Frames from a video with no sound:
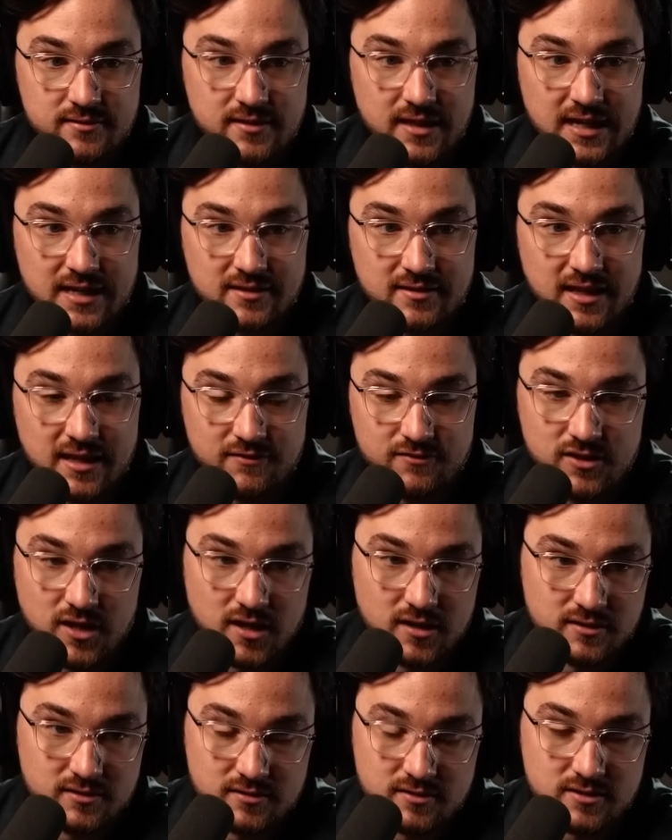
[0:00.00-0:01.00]
Like, they've
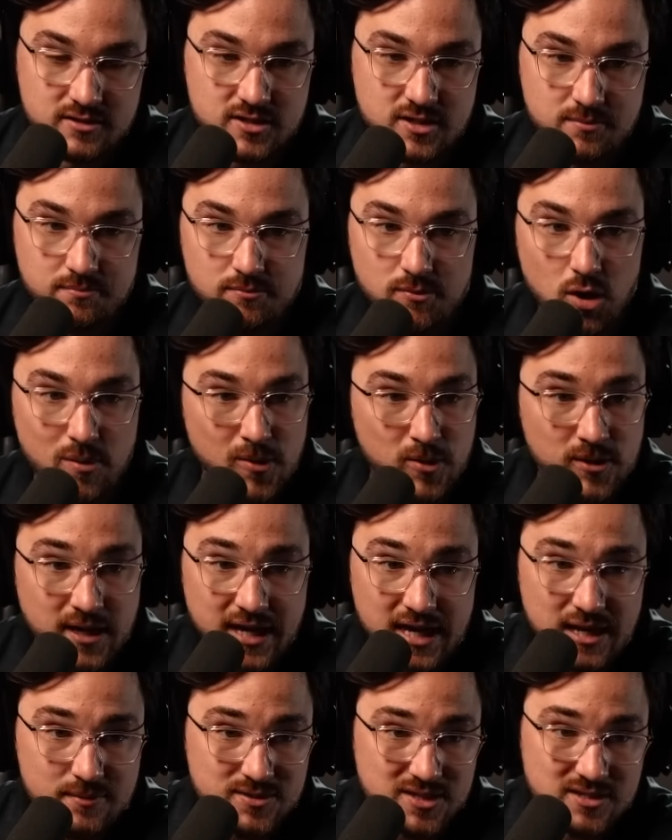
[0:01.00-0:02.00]
done some mobile
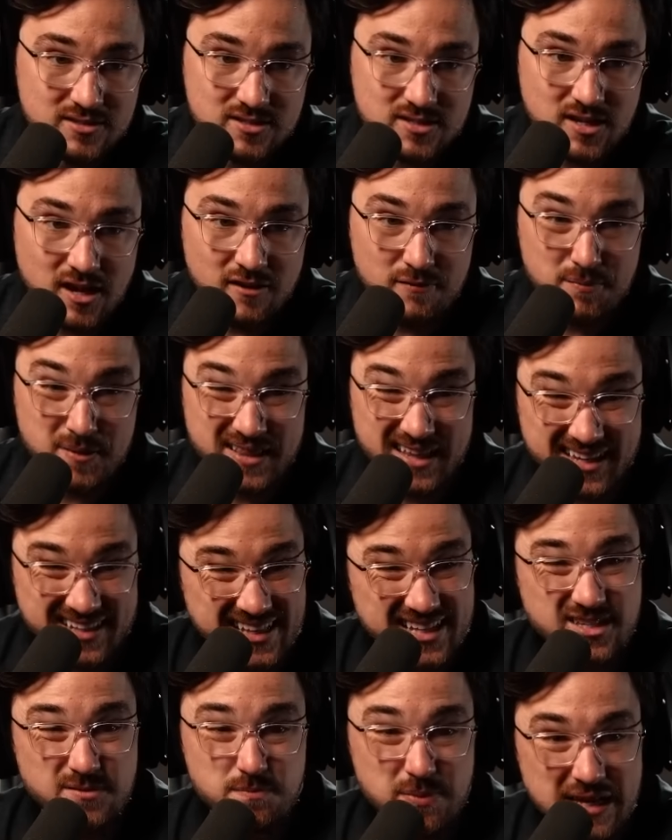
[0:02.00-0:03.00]
games and stuff, but like,
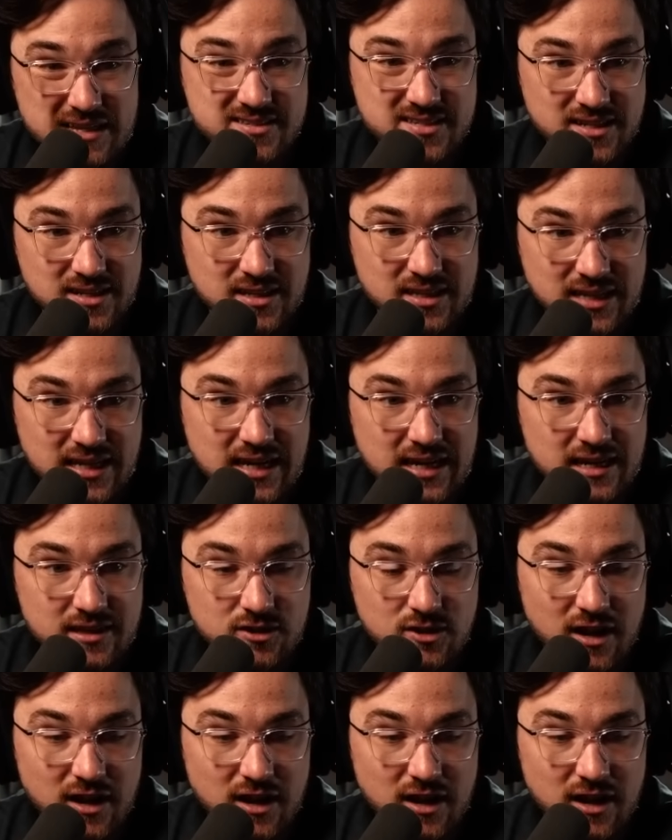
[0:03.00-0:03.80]
that's basically it.